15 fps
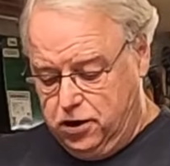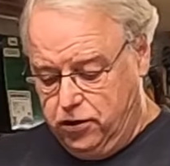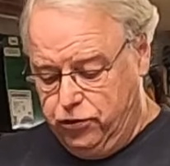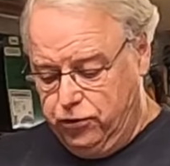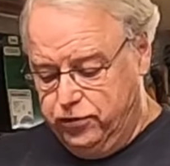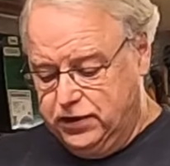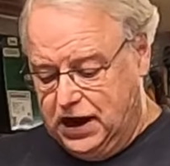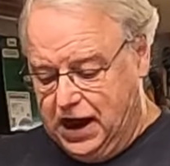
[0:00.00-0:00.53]

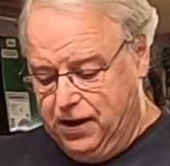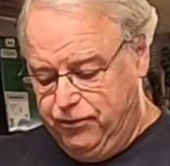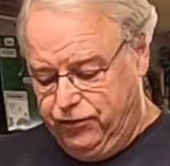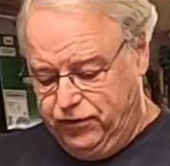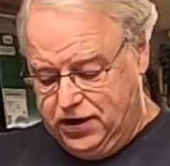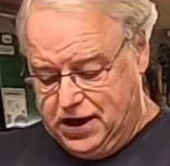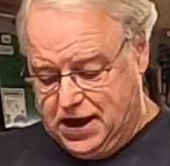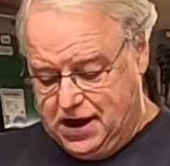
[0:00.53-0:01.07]
other
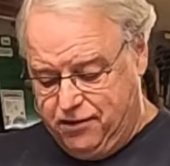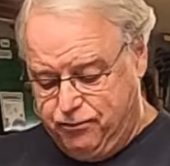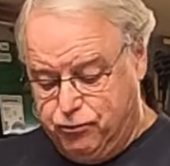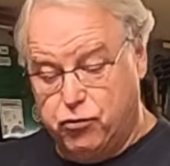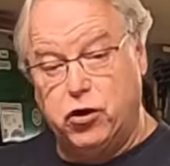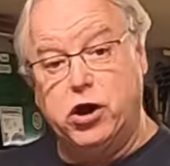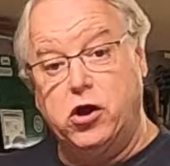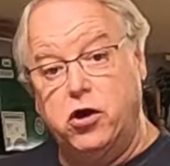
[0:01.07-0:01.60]
tapes that
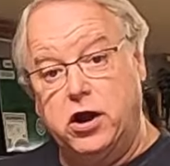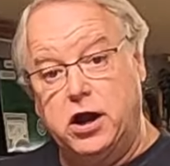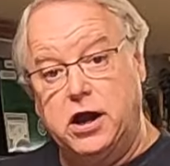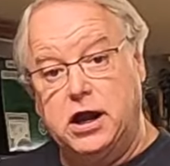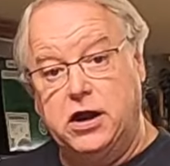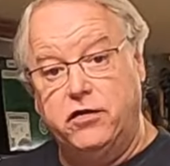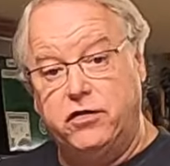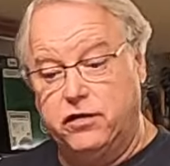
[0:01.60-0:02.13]
have pretty good
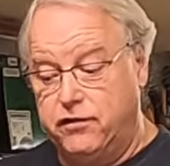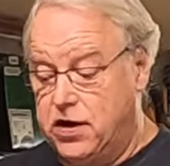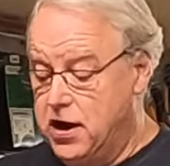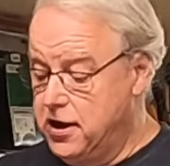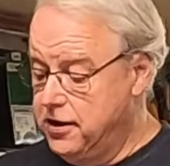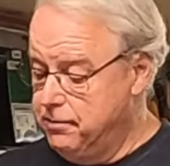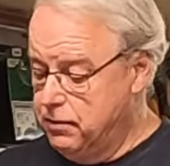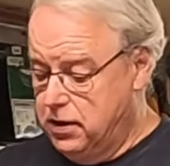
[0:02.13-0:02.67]
adhesive
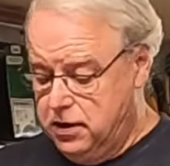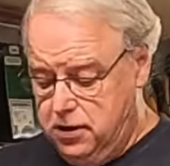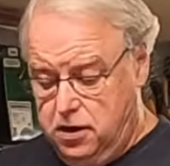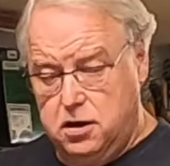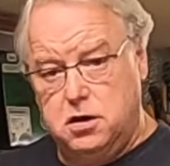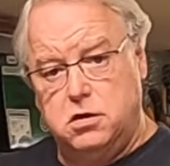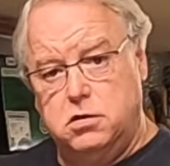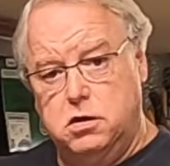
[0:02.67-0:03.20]
on it.
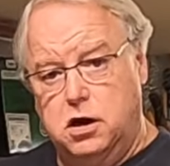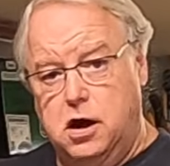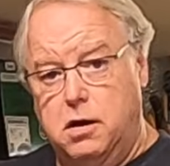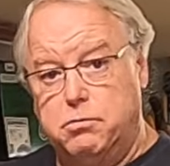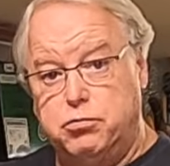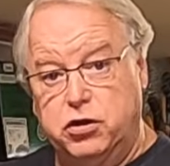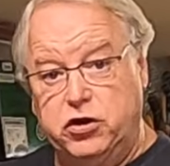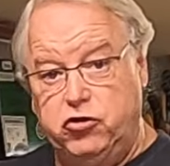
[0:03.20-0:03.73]

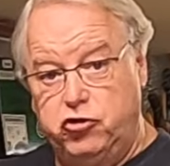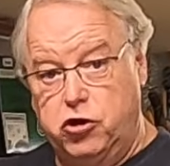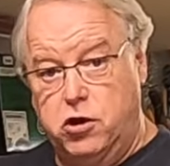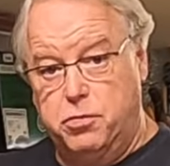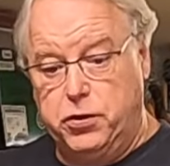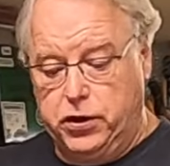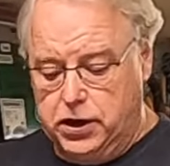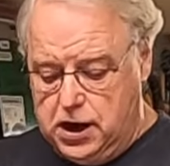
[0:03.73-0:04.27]
Please
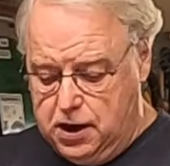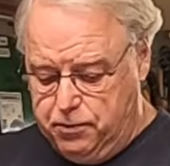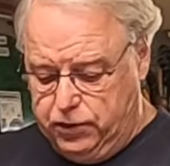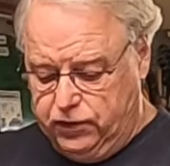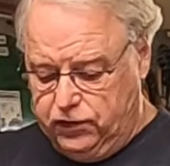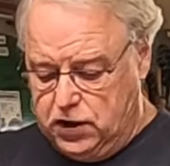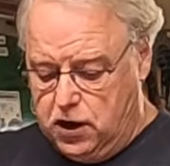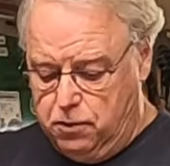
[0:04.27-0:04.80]
share them in the
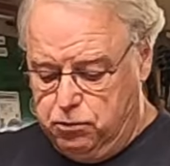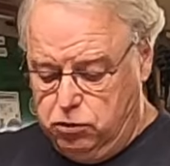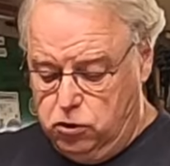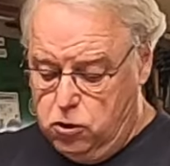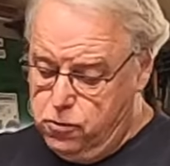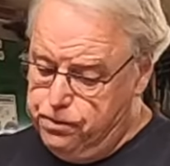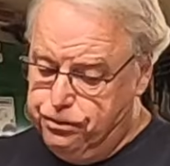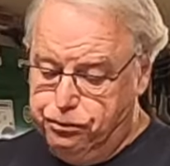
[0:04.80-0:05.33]
comments down
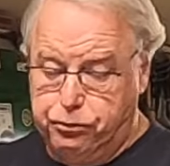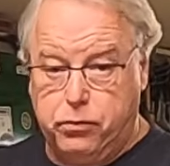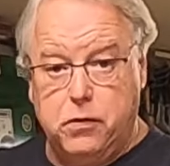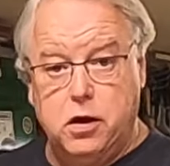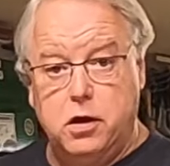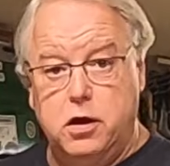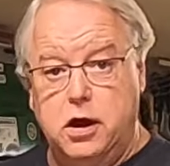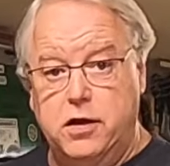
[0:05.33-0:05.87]
below.
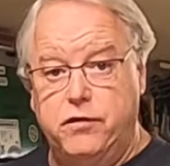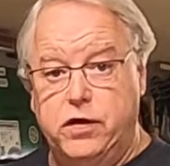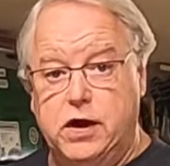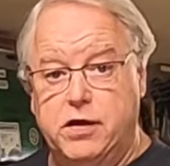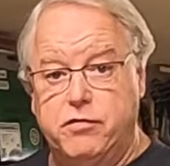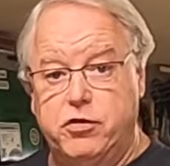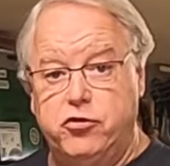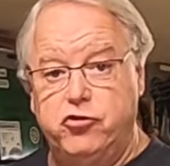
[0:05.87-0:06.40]
If
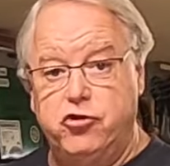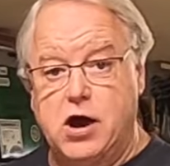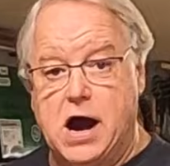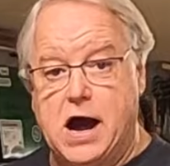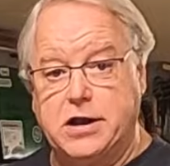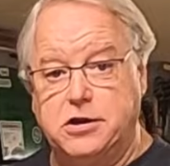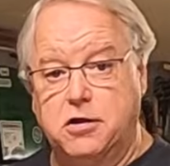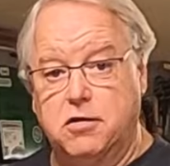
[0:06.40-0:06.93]
you give it a
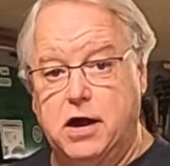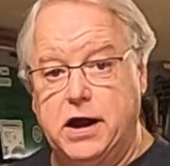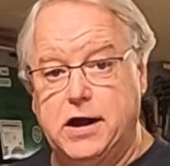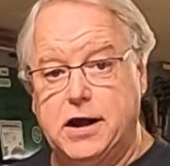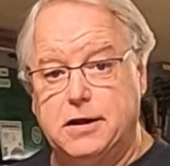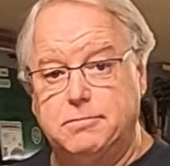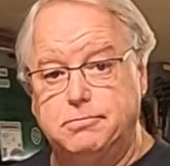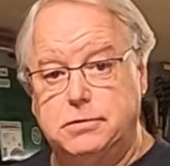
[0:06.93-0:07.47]
shot and you
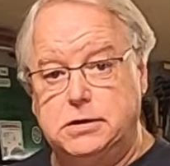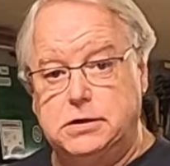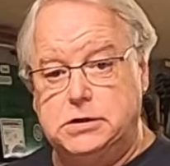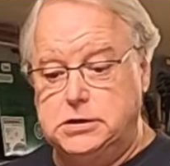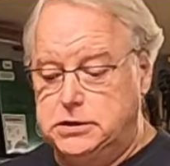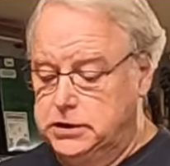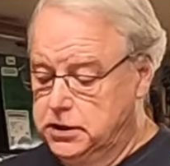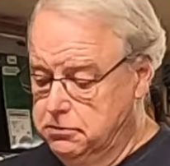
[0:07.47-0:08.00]
like it,
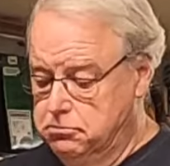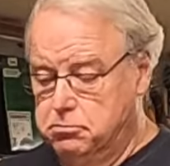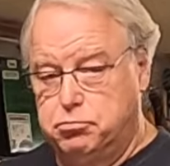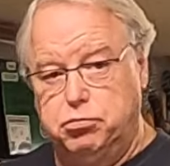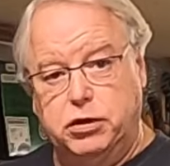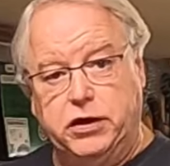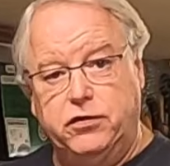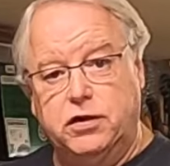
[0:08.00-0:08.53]

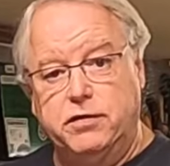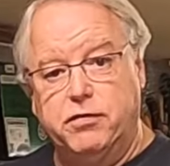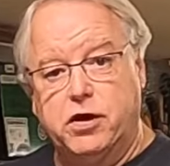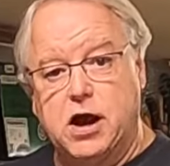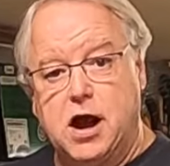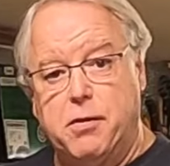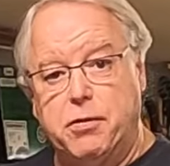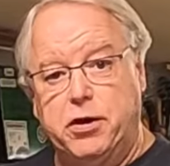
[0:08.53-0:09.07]
please leave
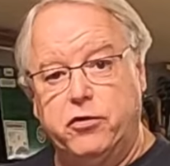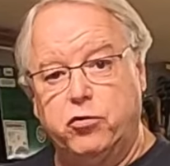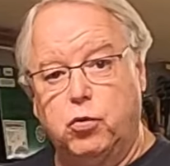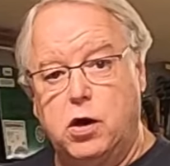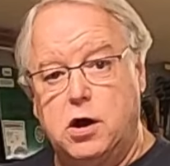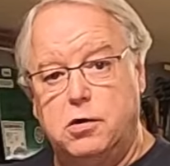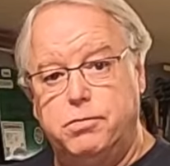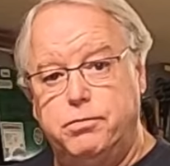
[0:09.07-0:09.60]
a comment
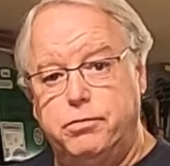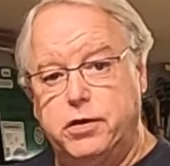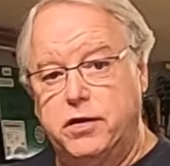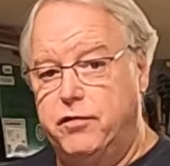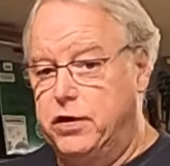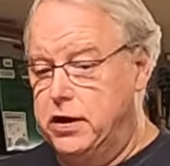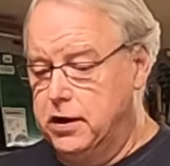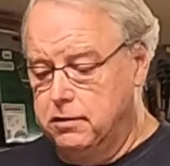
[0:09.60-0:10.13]
as well.
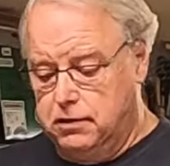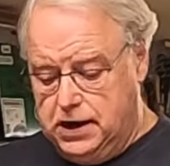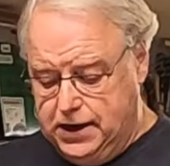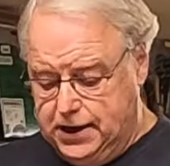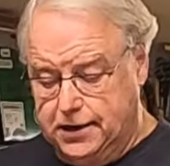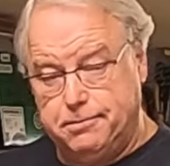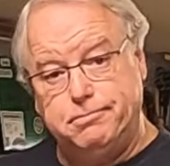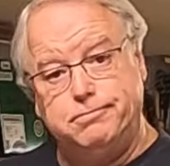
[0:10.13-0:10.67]
If you didn't
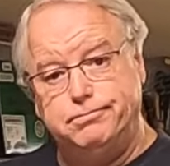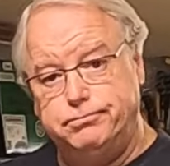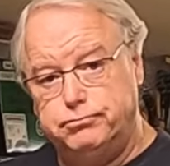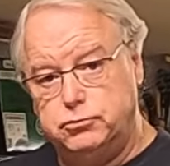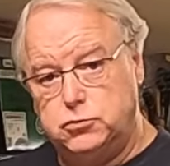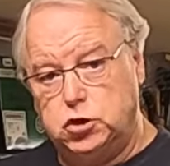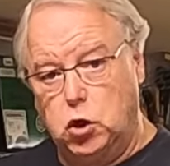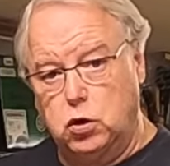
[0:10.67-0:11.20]
like it,
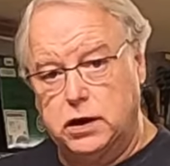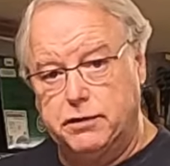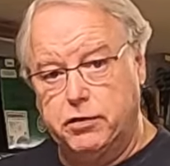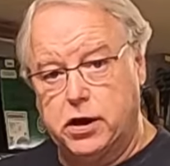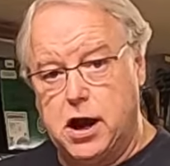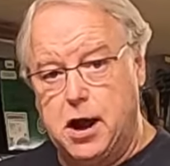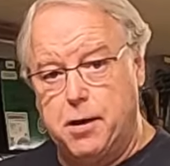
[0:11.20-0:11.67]
don't leave a